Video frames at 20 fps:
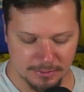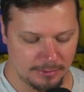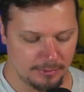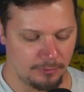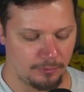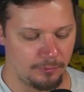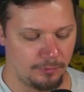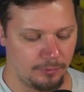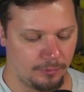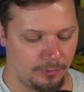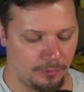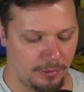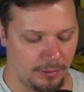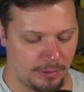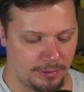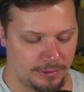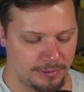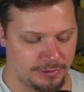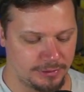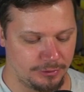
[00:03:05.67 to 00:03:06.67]

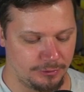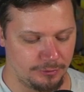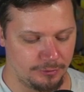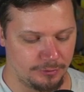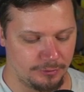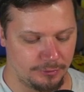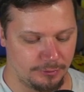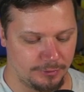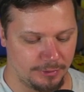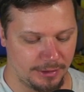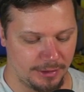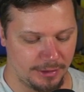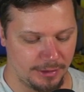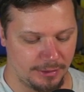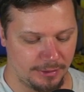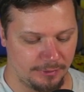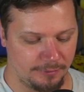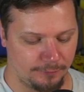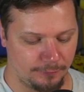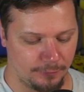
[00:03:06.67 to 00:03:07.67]
One, two,
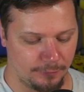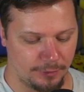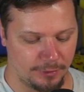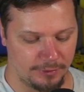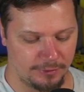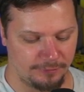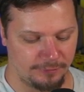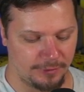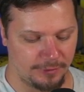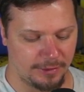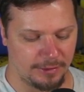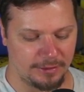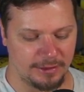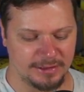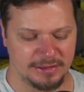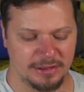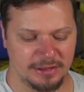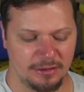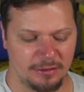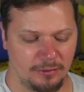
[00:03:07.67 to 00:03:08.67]
three, four to the front.
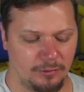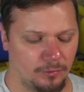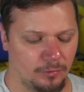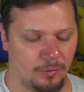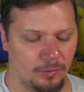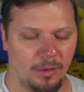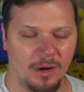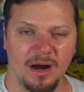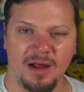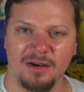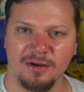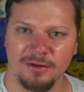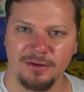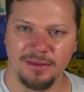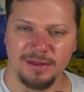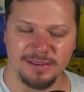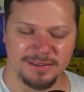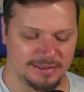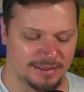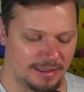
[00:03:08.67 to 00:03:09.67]
Let's go water
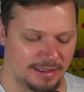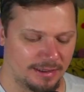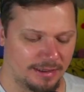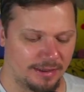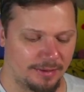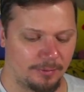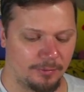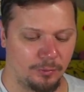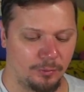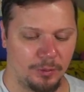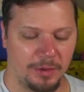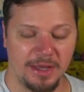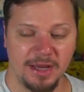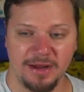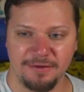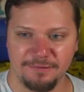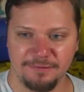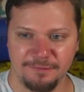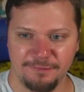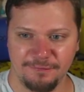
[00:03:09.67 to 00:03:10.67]
this time. We
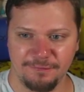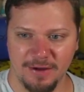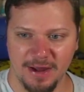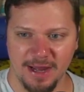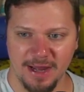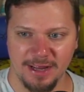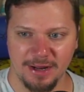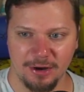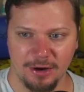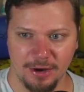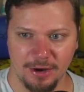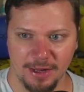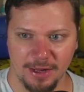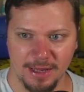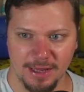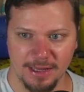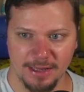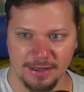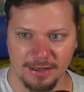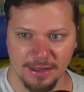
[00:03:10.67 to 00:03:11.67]
got fire
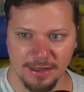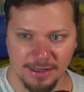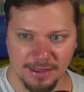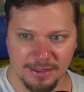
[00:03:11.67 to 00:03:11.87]
again.